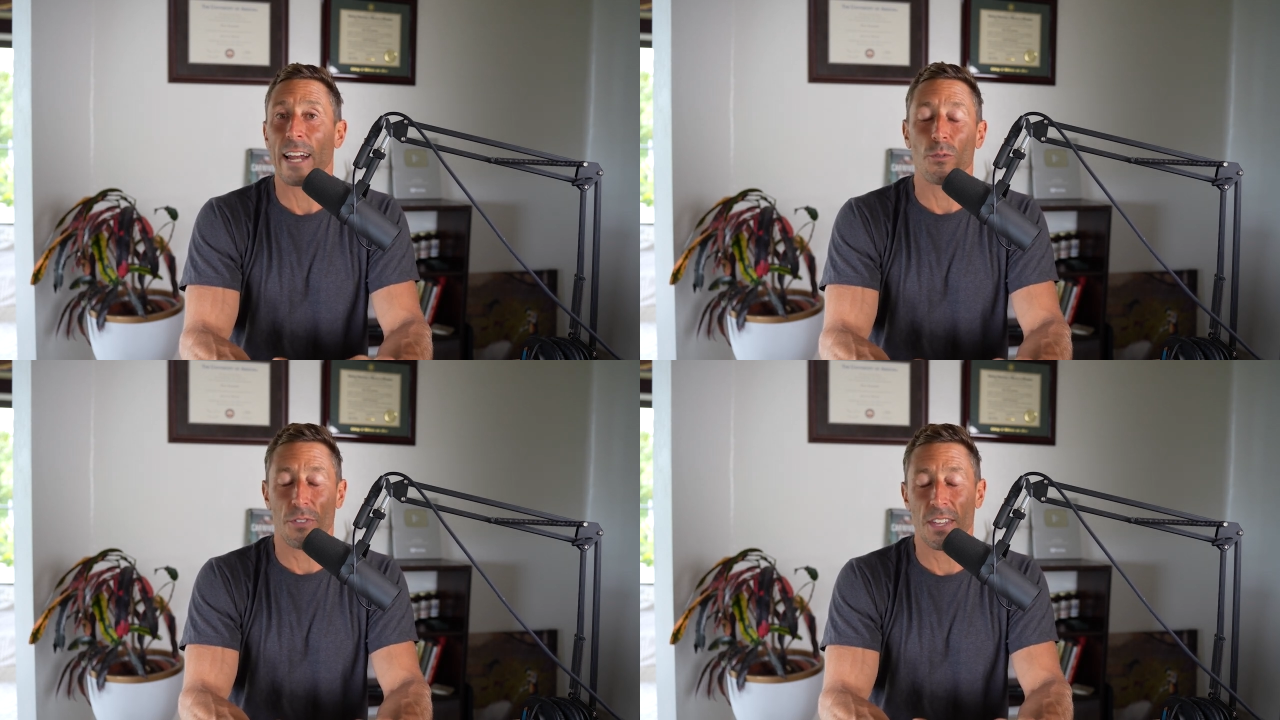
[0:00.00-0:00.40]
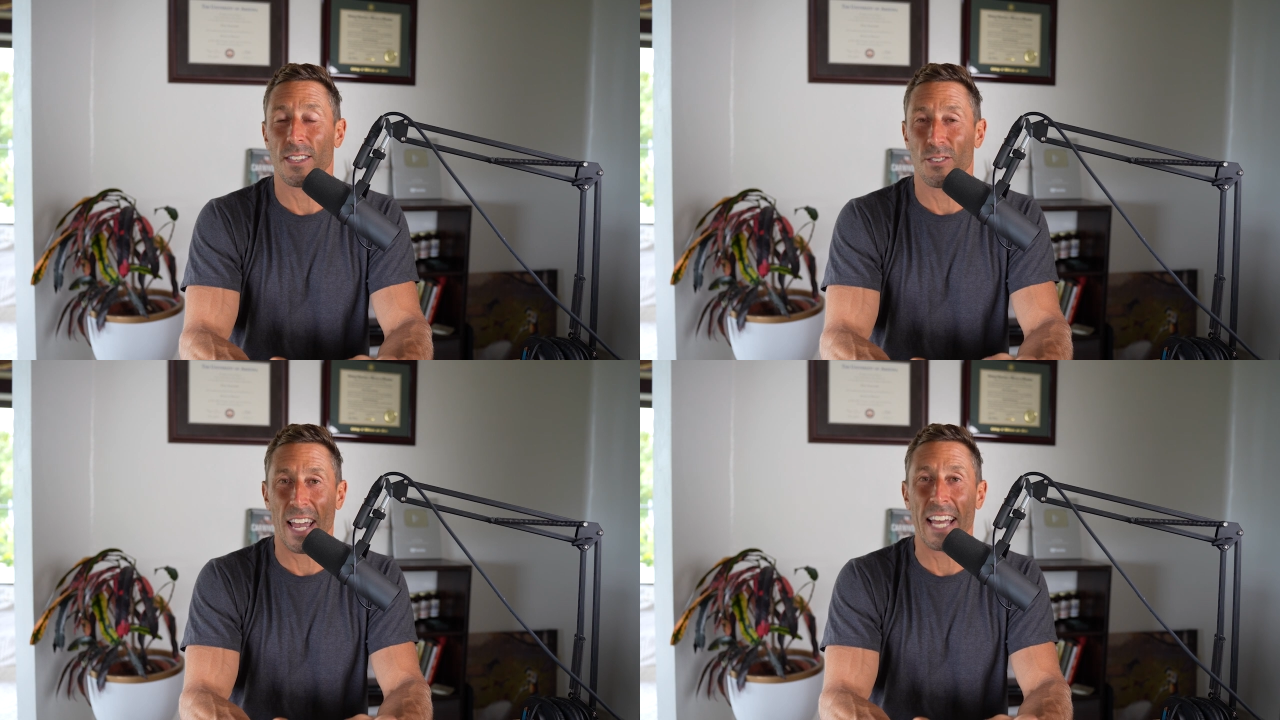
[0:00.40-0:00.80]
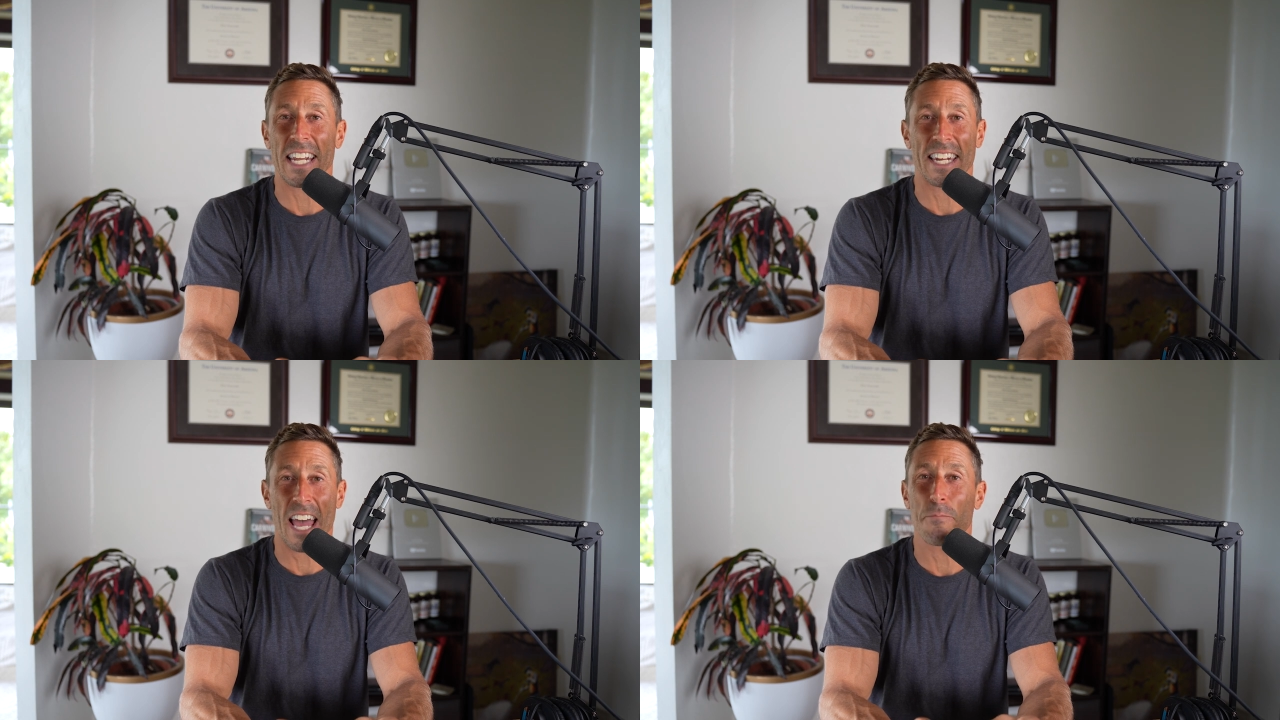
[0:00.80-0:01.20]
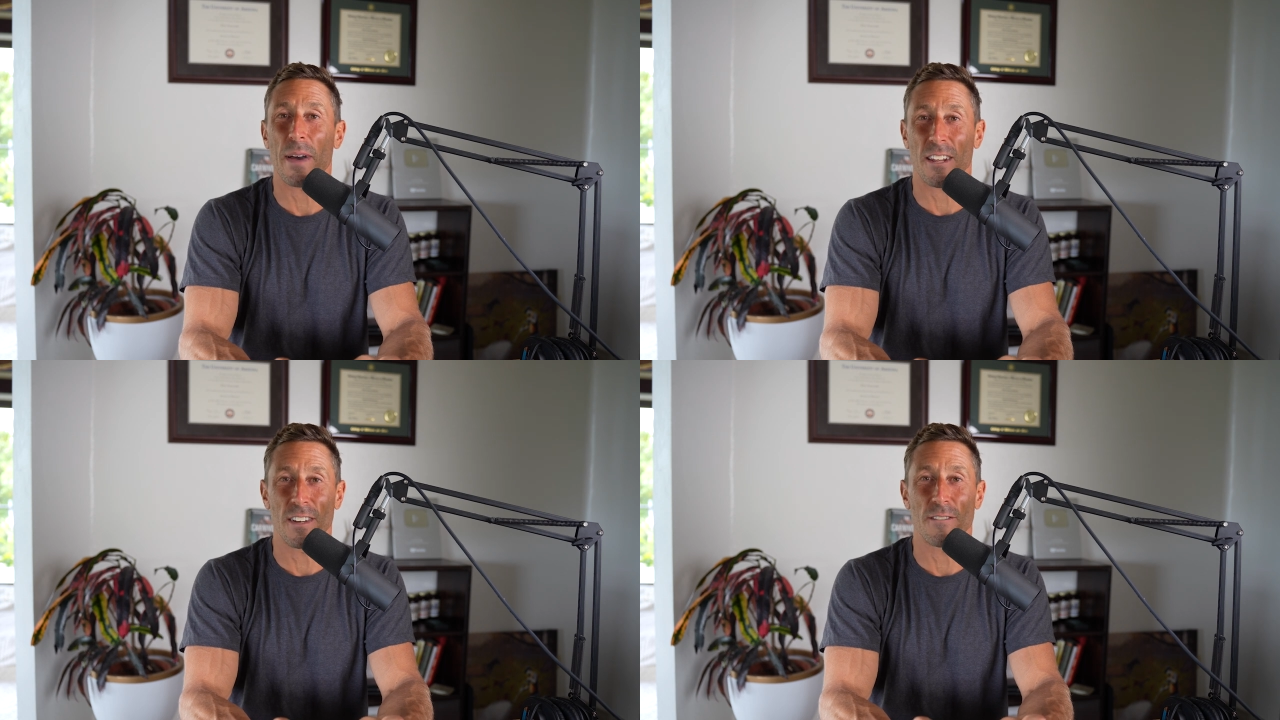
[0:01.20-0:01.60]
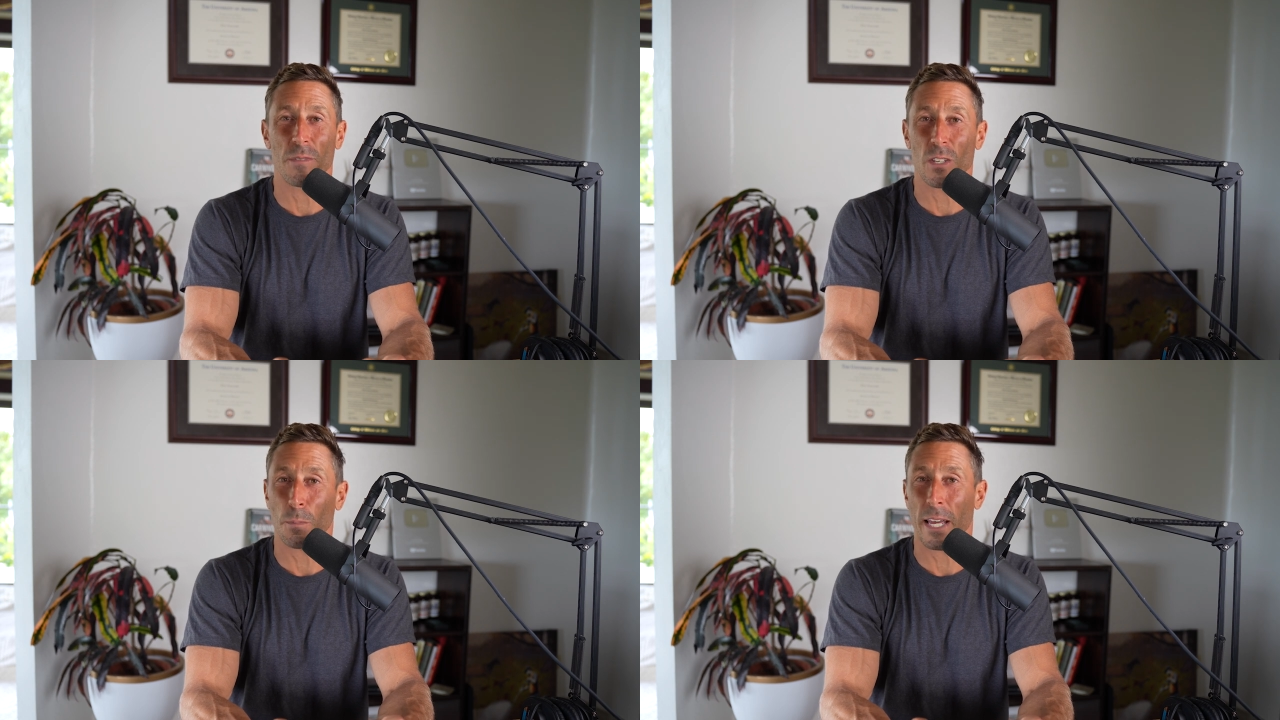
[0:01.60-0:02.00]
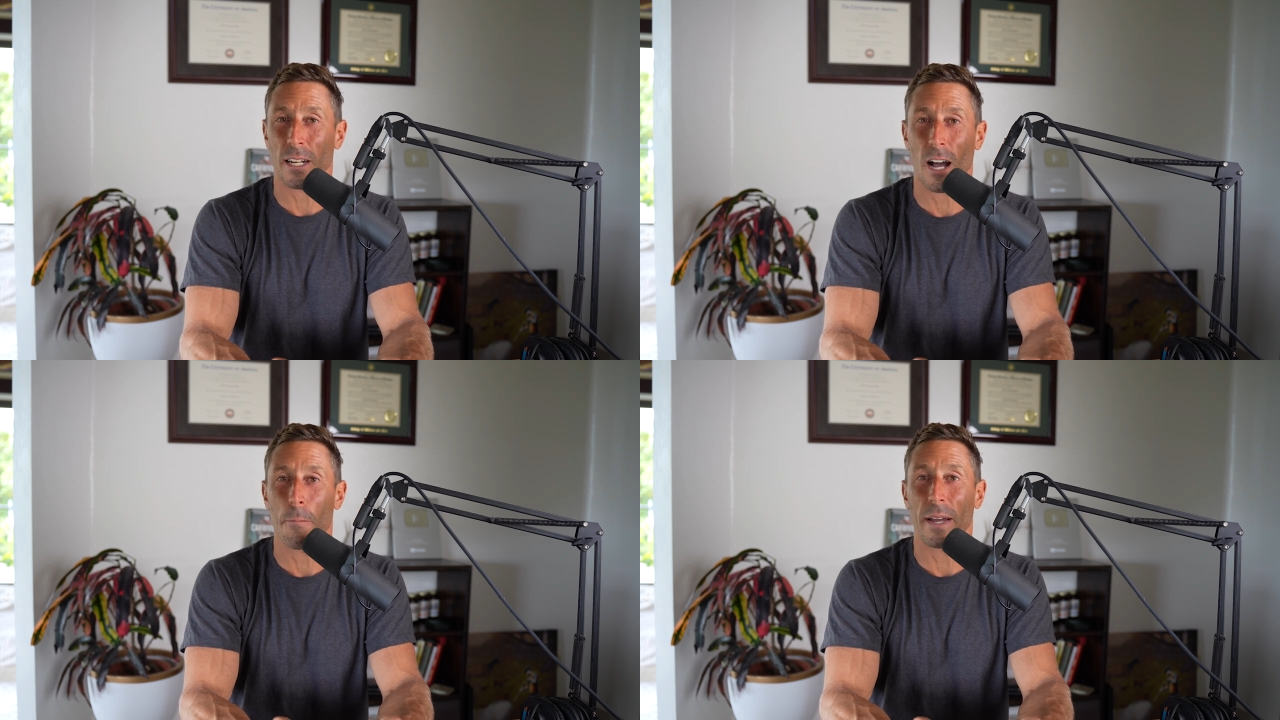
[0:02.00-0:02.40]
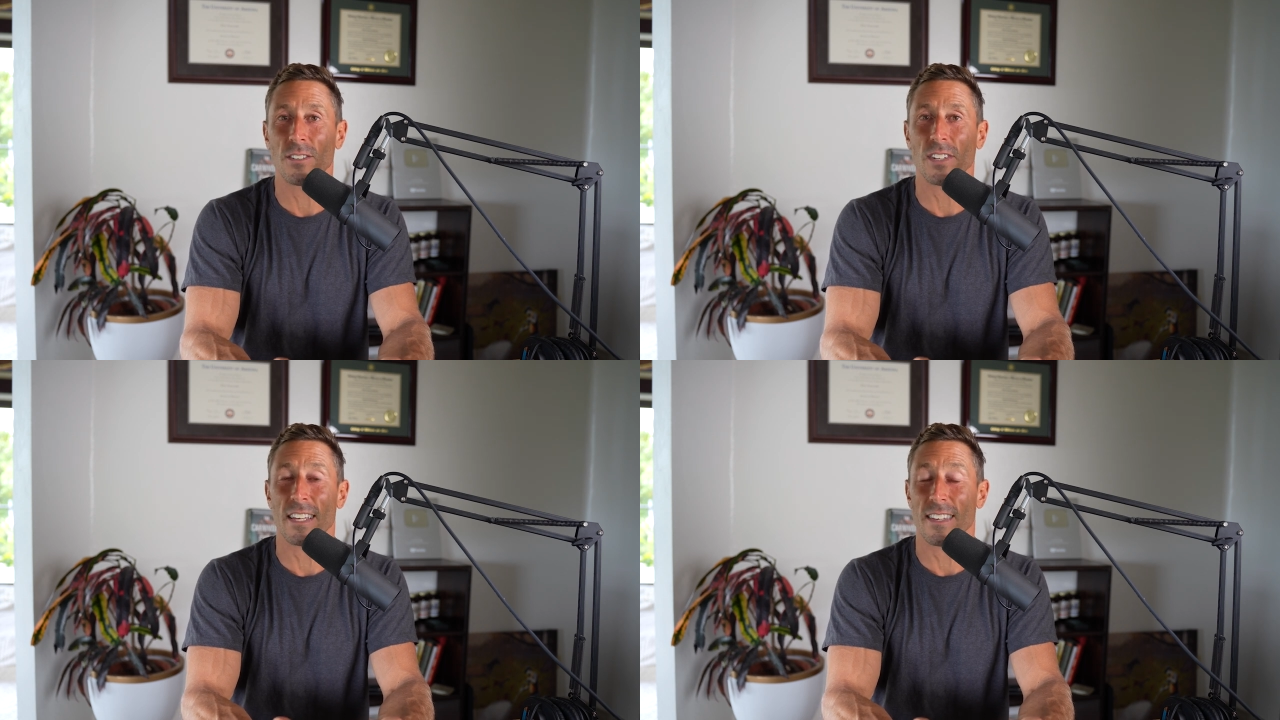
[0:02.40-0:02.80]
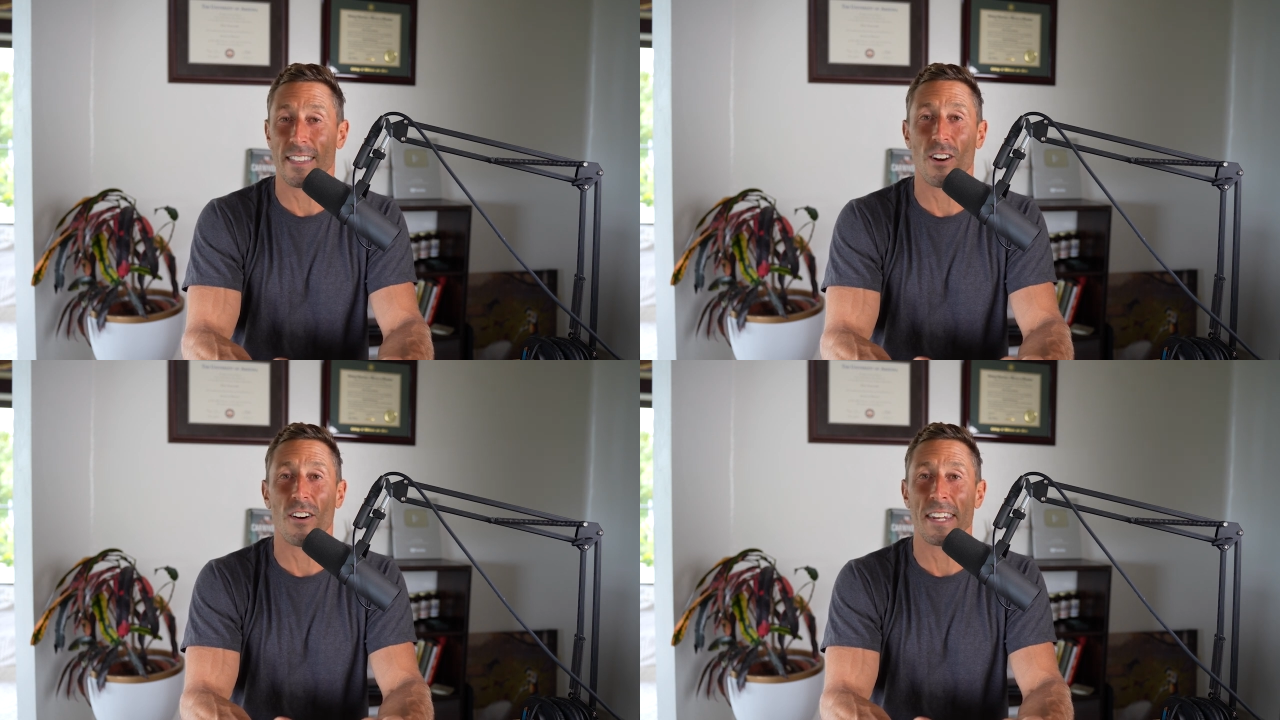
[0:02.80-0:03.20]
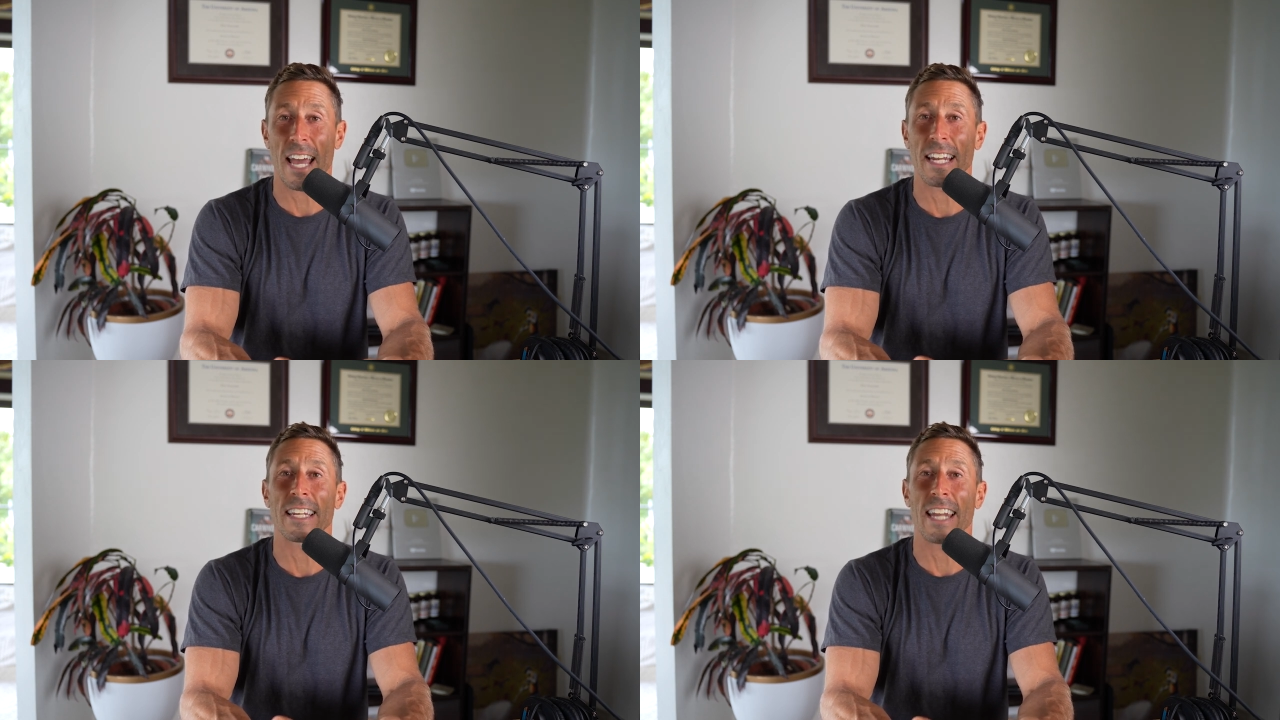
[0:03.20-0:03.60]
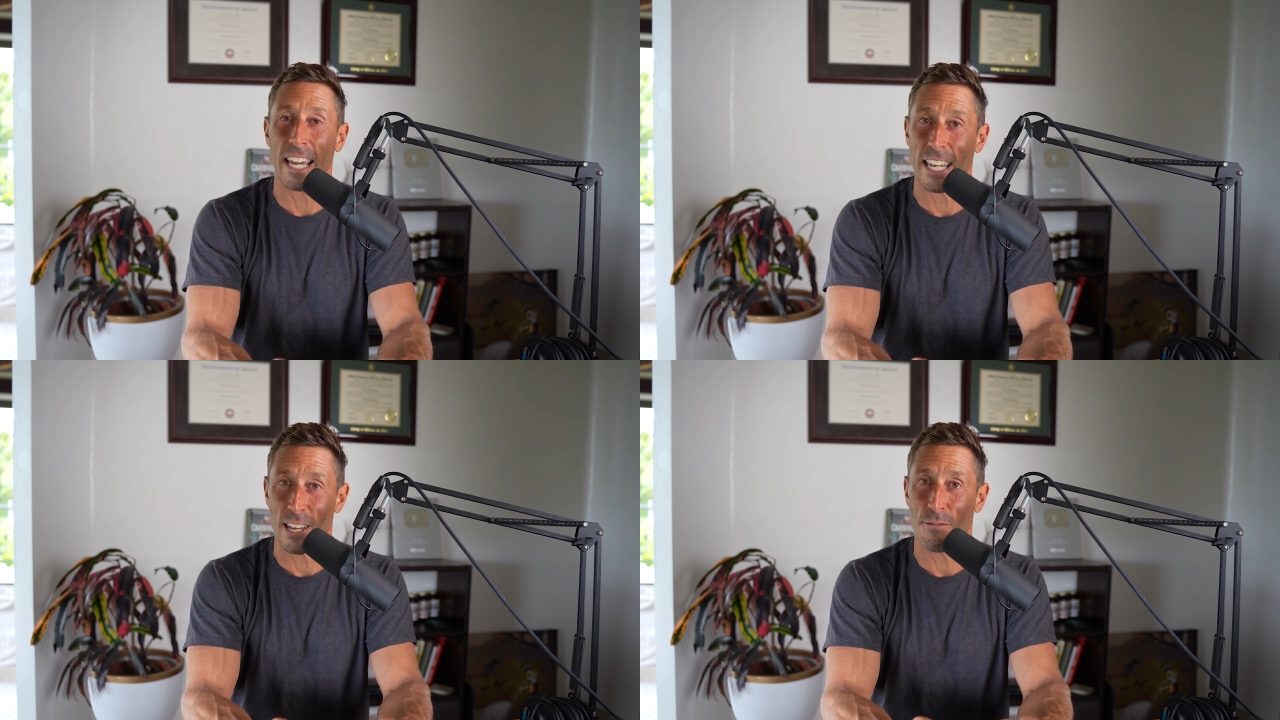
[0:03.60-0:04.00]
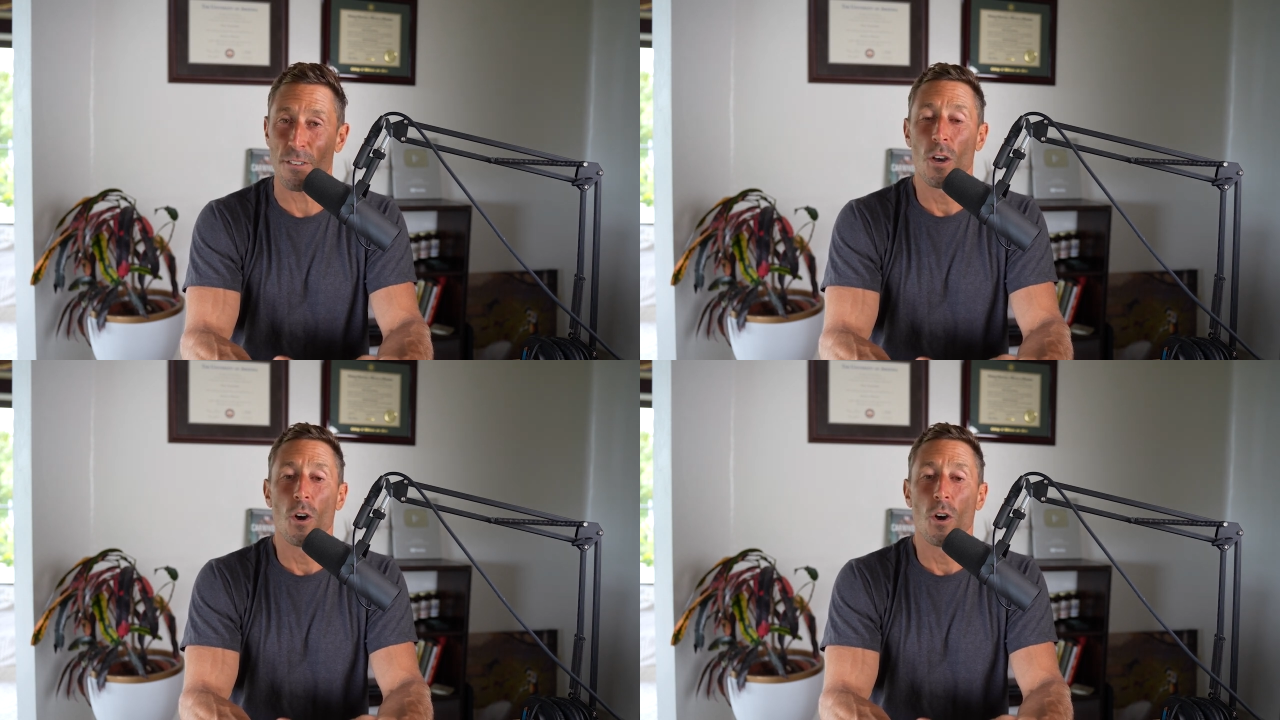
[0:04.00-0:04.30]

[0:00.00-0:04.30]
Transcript: I don't think there's any net benefit from these plant compounds, and I think they are a net negative